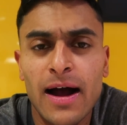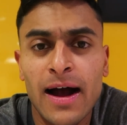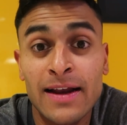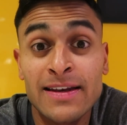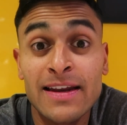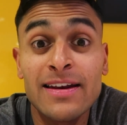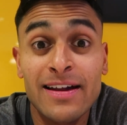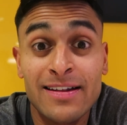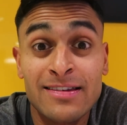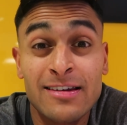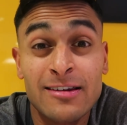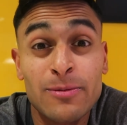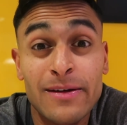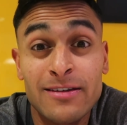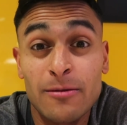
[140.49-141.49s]
I didn't
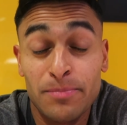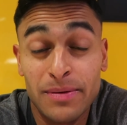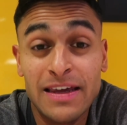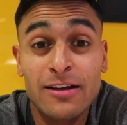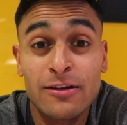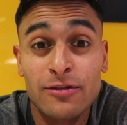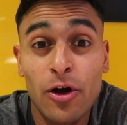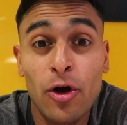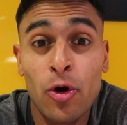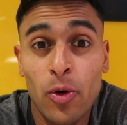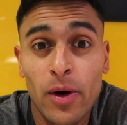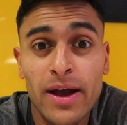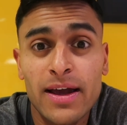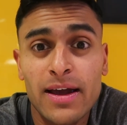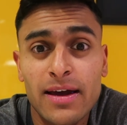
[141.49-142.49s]
anticipate it being so
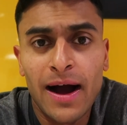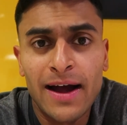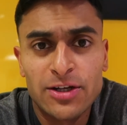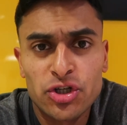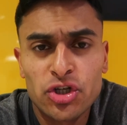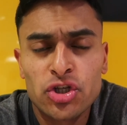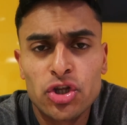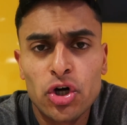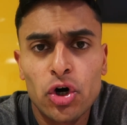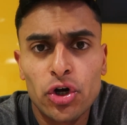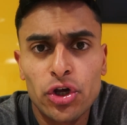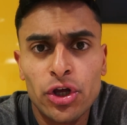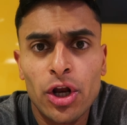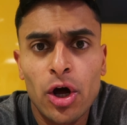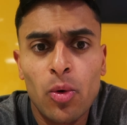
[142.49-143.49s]
quick. I just
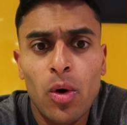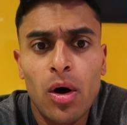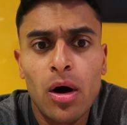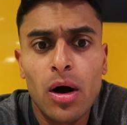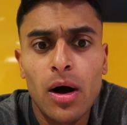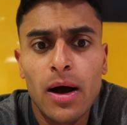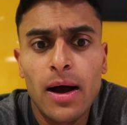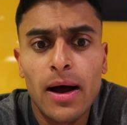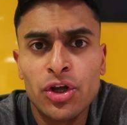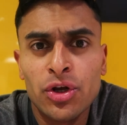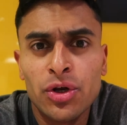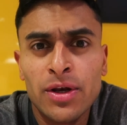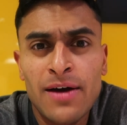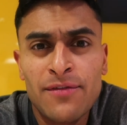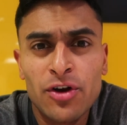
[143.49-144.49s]
thought, you know what, you
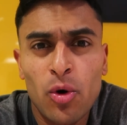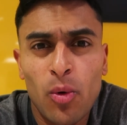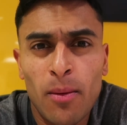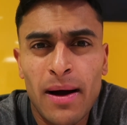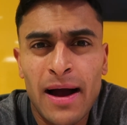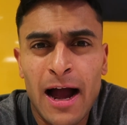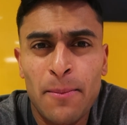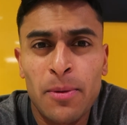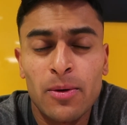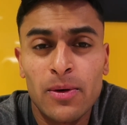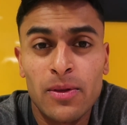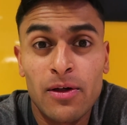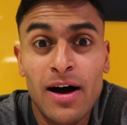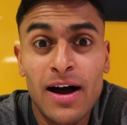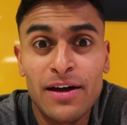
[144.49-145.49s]
never know what might happen
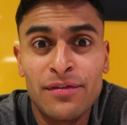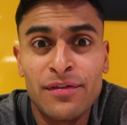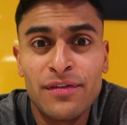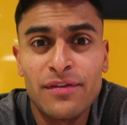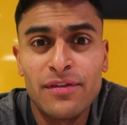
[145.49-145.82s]
with life.